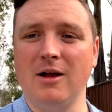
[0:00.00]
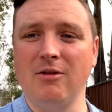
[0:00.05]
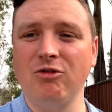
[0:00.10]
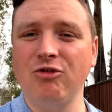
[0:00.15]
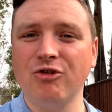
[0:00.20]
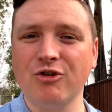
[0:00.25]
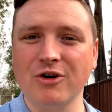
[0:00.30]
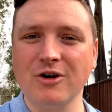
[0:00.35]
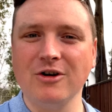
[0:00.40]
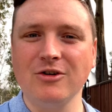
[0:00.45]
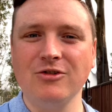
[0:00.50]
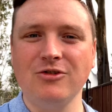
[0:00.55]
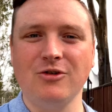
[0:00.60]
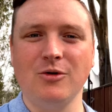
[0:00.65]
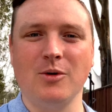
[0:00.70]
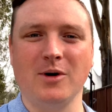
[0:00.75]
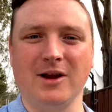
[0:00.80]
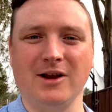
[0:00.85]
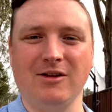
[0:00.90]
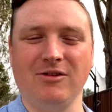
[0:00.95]
church
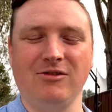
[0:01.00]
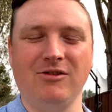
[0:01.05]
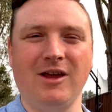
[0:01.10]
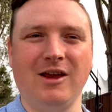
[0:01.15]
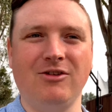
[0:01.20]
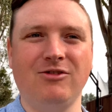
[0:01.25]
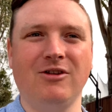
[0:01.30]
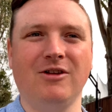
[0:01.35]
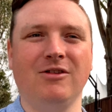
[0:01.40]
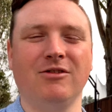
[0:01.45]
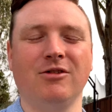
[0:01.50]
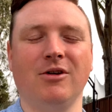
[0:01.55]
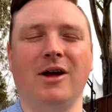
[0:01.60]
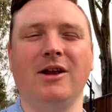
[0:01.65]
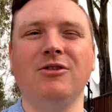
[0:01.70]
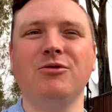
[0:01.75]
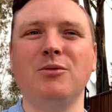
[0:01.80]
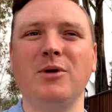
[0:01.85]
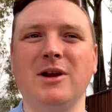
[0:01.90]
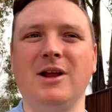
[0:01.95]
organization. So I
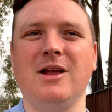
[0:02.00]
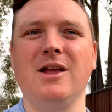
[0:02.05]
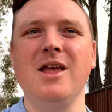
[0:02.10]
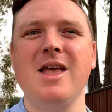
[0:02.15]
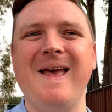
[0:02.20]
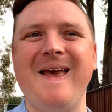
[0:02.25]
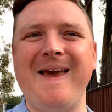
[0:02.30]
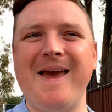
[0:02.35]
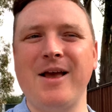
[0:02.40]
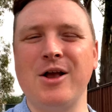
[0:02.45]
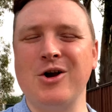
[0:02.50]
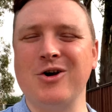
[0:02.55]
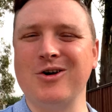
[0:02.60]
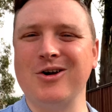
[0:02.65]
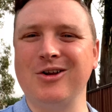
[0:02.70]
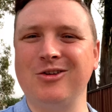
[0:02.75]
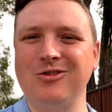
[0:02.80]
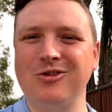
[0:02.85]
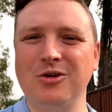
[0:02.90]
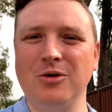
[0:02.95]
just want to
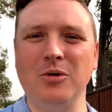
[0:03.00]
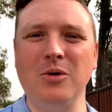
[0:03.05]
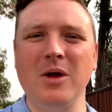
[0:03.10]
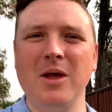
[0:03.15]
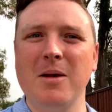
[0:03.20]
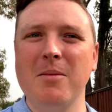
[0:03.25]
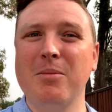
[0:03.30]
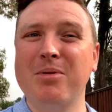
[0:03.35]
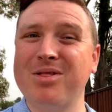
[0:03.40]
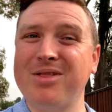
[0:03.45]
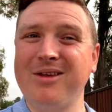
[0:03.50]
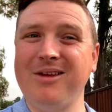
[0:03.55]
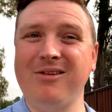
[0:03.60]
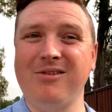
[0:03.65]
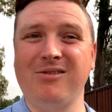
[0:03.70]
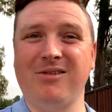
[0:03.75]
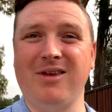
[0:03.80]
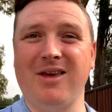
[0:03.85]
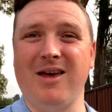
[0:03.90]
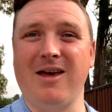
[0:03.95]
encourage you,
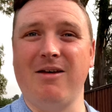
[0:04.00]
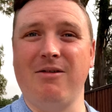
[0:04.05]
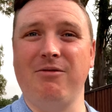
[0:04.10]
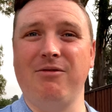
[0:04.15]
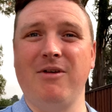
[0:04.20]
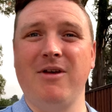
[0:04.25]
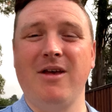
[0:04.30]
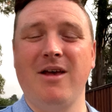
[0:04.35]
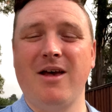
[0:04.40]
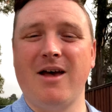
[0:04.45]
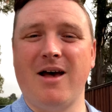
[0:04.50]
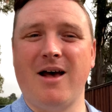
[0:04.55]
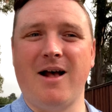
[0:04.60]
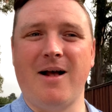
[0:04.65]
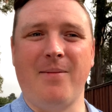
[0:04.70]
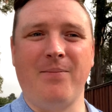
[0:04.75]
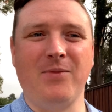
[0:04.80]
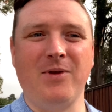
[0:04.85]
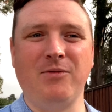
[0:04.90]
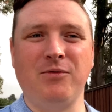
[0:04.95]
please give.
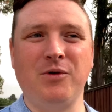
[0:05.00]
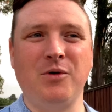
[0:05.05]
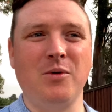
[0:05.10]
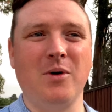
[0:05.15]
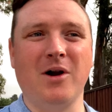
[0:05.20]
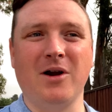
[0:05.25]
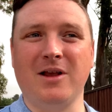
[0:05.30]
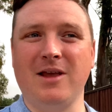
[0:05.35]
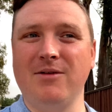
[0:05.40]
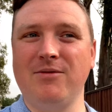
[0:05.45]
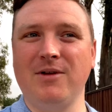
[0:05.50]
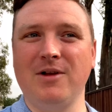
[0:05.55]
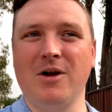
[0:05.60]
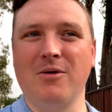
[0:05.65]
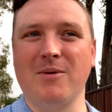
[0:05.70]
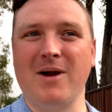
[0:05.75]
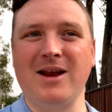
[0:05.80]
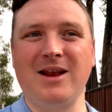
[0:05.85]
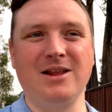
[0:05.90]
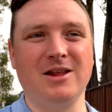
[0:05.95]
Um, if you are giving
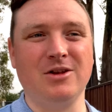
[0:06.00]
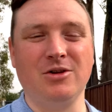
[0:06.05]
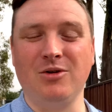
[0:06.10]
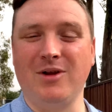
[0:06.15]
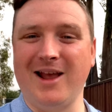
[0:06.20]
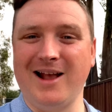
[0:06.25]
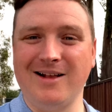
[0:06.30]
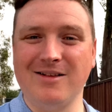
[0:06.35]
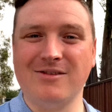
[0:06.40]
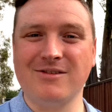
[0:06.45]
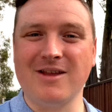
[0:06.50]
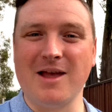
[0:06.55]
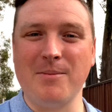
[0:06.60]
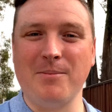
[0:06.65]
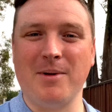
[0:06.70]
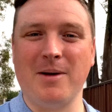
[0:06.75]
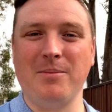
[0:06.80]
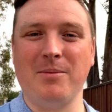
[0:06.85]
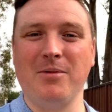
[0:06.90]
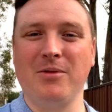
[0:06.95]
already and you can step
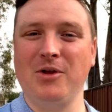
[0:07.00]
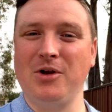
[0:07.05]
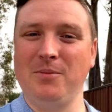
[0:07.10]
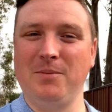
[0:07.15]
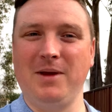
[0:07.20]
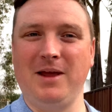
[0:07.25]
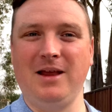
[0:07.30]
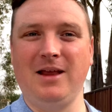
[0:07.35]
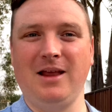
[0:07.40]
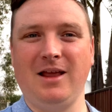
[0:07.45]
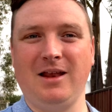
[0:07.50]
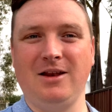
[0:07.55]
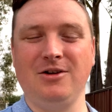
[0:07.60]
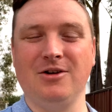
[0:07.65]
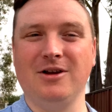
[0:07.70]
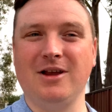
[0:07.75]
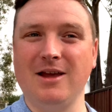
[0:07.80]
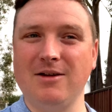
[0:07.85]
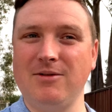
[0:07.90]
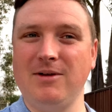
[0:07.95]
up a little bit in your
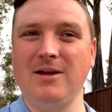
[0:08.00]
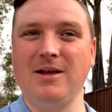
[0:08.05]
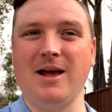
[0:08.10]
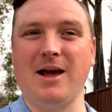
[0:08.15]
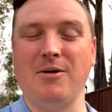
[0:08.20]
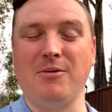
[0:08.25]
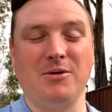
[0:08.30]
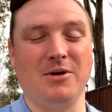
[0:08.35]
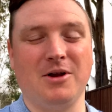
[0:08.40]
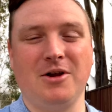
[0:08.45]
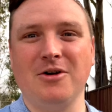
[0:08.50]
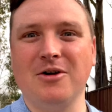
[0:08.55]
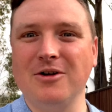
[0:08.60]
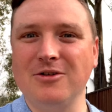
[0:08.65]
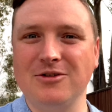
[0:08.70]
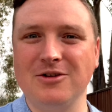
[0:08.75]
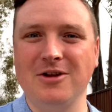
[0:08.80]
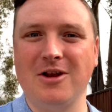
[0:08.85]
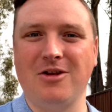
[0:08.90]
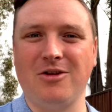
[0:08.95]
giving, I would encourage
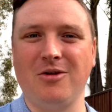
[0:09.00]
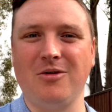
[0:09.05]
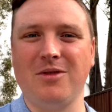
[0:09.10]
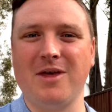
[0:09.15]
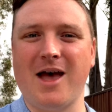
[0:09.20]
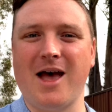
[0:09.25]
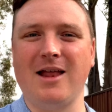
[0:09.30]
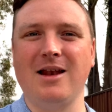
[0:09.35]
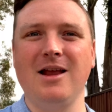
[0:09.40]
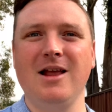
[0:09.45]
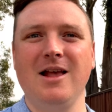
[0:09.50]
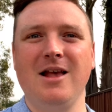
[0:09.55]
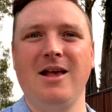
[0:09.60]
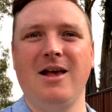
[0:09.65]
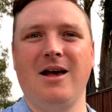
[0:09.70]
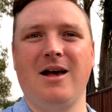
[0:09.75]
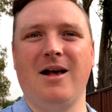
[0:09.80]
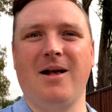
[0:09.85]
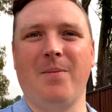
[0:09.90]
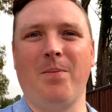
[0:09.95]
you to do that.
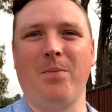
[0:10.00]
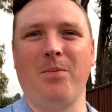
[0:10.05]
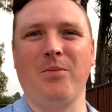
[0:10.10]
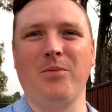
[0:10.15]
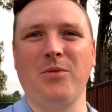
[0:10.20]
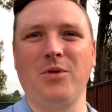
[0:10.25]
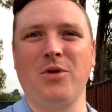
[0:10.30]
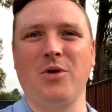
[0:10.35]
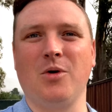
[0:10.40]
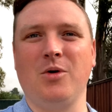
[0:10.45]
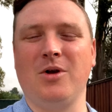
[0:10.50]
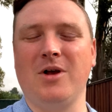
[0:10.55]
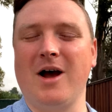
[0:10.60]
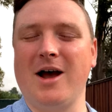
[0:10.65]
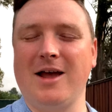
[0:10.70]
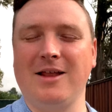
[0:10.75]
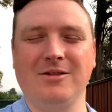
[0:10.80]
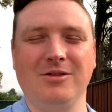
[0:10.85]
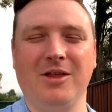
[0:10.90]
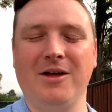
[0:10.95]
Um, you know,
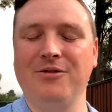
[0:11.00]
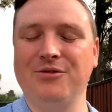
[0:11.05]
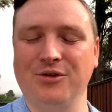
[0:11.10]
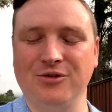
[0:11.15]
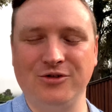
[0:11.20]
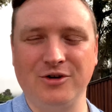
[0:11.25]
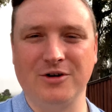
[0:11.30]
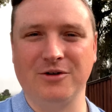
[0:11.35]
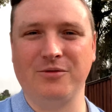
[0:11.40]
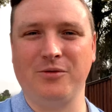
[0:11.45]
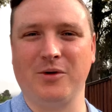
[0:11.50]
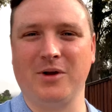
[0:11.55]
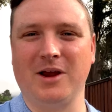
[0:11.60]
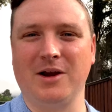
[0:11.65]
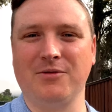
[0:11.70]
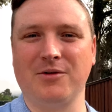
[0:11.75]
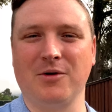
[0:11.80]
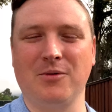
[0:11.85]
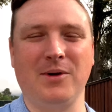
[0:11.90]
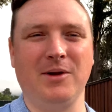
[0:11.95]
God loves a cheerful
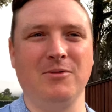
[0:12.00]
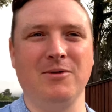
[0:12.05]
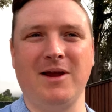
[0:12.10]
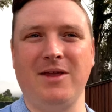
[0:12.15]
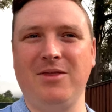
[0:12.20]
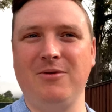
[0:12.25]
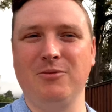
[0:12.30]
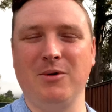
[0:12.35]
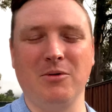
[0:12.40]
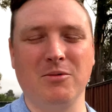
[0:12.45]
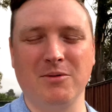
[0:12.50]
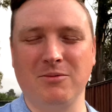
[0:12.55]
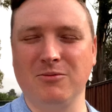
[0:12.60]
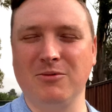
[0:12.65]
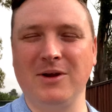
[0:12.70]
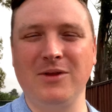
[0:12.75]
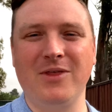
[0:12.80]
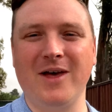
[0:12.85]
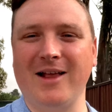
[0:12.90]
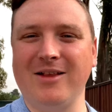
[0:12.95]
giver. We read, we
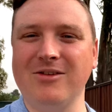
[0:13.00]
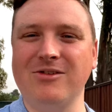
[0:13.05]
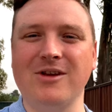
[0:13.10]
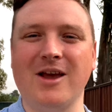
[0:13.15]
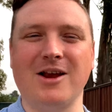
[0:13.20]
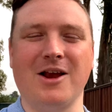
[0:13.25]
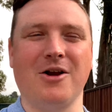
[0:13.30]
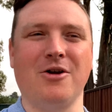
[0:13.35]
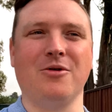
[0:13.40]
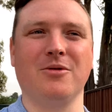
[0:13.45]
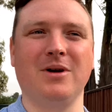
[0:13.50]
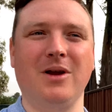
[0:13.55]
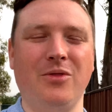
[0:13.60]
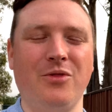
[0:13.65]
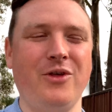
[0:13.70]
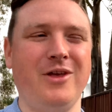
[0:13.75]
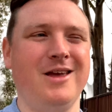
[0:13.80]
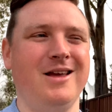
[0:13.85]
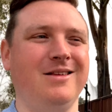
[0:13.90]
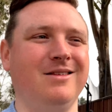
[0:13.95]
read that in Second
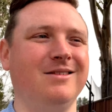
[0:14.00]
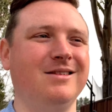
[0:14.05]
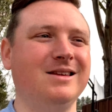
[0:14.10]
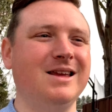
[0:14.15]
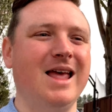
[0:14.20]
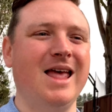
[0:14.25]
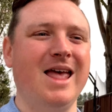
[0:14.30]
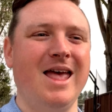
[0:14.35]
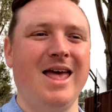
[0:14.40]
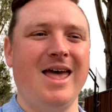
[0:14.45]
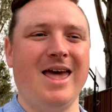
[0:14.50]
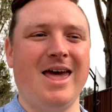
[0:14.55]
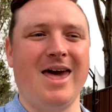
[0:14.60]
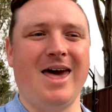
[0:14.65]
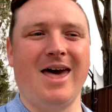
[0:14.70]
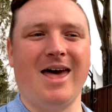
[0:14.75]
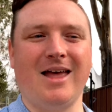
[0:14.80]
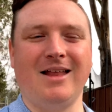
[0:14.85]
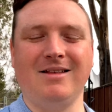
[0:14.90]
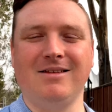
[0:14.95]
Corinthians,
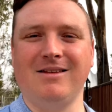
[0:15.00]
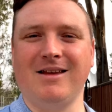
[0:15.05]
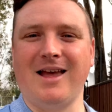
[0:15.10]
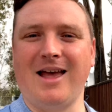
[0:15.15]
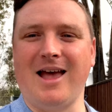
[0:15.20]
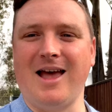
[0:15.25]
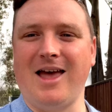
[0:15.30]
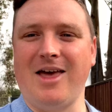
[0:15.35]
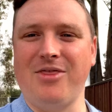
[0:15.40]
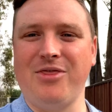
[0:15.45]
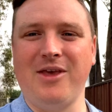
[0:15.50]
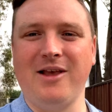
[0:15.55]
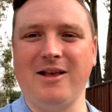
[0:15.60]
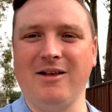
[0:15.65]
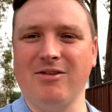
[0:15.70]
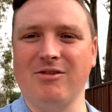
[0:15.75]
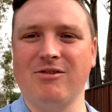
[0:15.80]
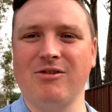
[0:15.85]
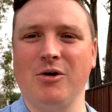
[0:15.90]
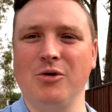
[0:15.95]
and I, I, think
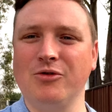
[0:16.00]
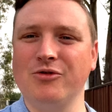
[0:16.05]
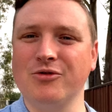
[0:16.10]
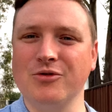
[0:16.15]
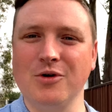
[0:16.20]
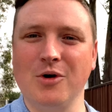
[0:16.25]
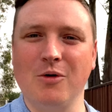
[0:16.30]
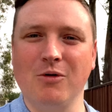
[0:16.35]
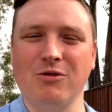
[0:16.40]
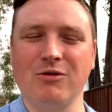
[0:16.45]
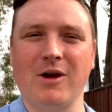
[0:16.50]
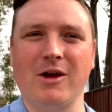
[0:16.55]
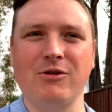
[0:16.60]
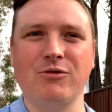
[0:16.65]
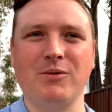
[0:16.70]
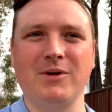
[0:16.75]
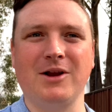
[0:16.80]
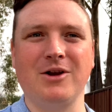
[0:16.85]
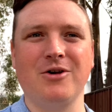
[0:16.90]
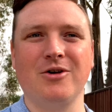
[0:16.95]
it's so true. So I just
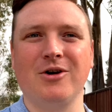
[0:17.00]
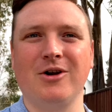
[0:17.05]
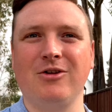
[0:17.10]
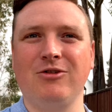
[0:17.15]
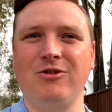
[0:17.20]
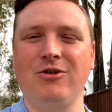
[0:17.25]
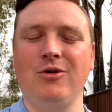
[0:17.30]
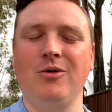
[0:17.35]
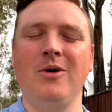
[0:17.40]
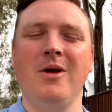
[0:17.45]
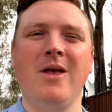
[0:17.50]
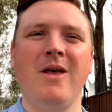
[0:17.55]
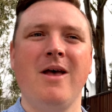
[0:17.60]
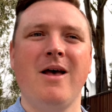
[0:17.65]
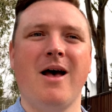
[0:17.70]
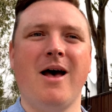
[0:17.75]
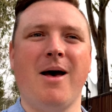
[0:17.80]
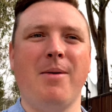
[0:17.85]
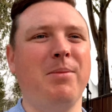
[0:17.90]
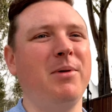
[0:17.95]
want to encourage you,
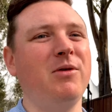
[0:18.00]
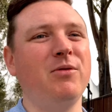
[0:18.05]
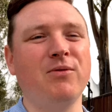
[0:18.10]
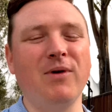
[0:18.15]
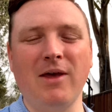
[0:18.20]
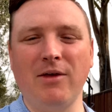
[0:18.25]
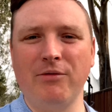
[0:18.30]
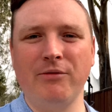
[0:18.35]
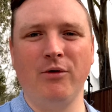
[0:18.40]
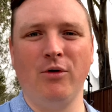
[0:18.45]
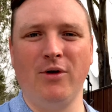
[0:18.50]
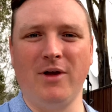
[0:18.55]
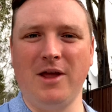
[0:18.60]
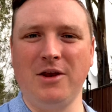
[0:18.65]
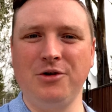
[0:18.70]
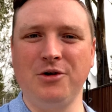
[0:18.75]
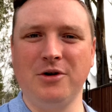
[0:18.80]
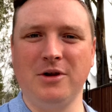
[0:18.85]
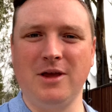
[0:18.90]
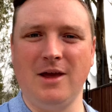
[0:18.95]
uh, be faithful in
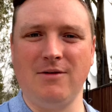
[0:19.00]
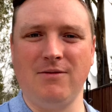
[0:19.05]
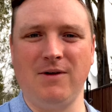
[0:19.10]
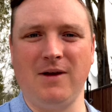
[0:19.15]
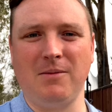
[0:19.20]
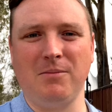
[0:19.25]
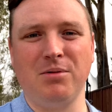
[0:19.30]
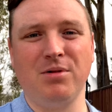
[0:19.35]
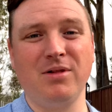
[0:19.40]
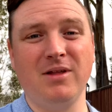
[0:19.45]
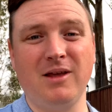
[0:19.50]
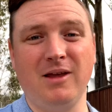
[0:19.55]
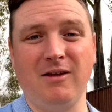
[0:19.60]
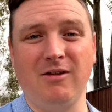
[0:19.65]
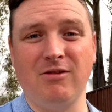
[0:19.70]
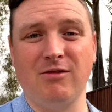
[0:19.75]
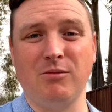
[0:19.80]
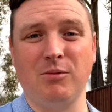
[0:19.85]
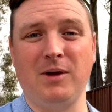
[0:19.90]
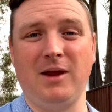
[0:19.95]
your giving,
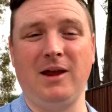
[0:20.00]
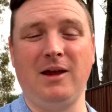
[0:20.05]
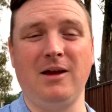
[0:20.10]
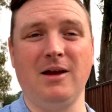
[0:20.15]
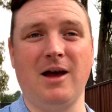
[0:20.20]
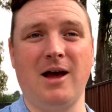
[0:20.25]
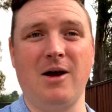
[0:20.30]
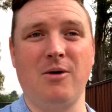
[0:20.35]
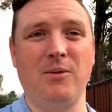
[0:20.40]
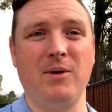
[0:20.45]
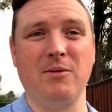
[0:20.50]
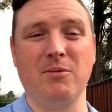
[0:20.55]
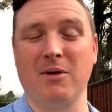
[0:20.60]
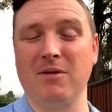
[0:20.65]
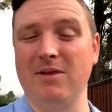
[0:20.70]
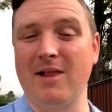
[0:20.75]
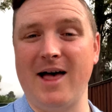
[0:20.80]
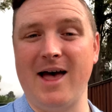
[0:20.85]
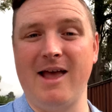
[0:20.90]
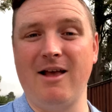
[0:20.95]
please. We, uh, we
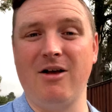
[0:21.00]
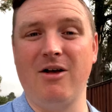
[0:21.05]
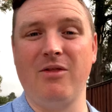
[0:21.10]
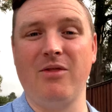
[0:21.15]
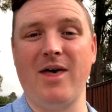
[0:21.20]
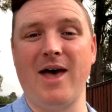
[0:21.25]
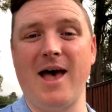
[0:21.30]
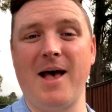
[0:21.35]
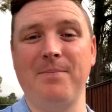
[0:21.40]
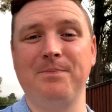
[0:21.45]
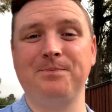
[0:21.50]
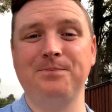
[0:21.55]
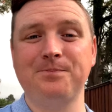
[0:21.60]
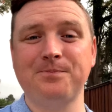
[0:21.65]
rely on that.